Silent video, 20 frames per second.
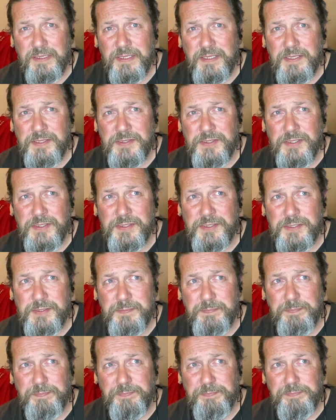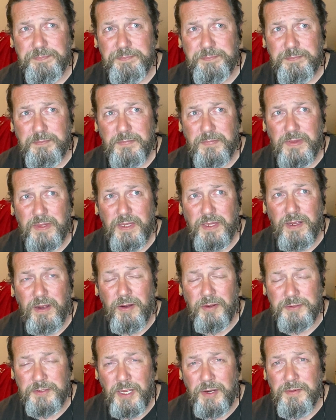It's just,
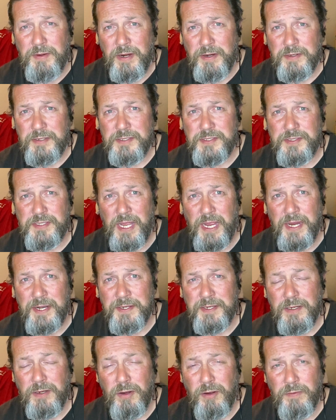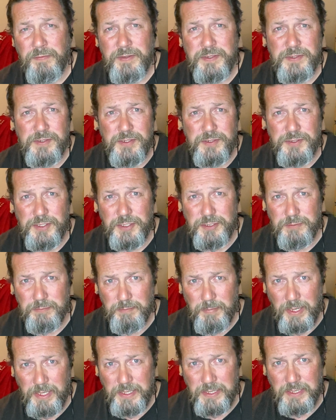I don't understand a lot of his decision
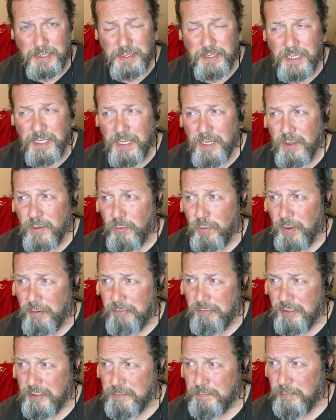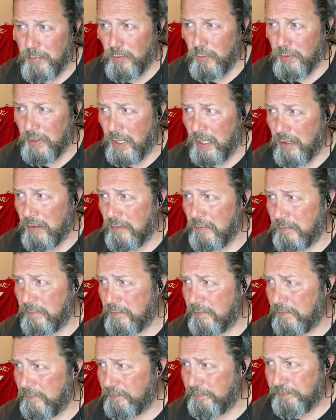making, whether it's born out
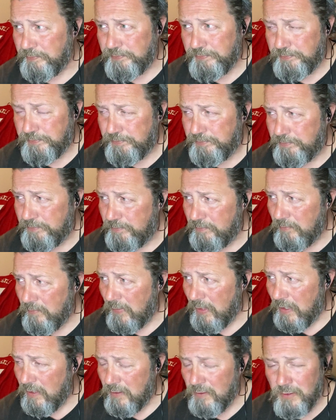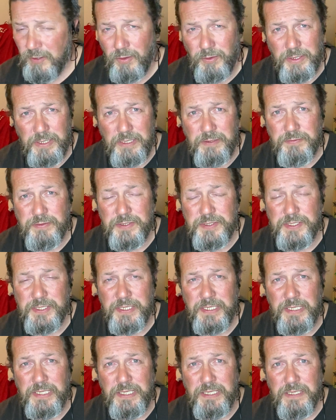of
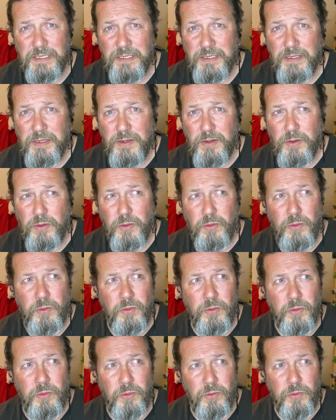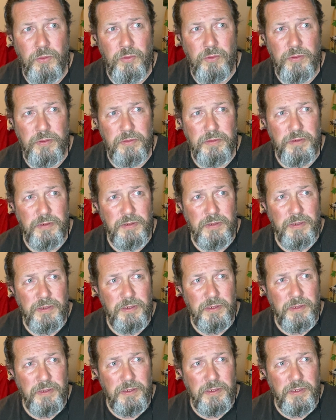naivety or
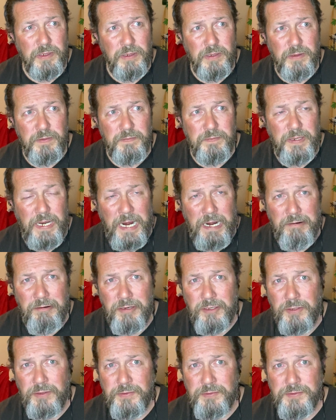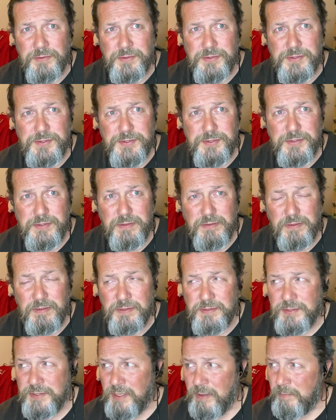arrogance,
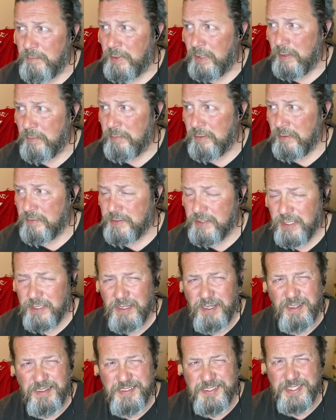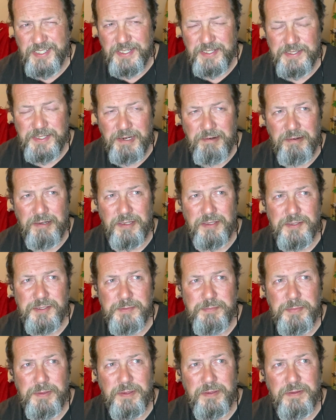as some people have said. I don't see it as arrogance,
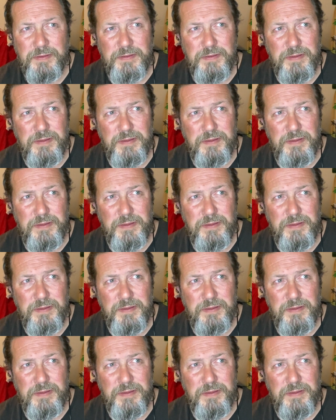but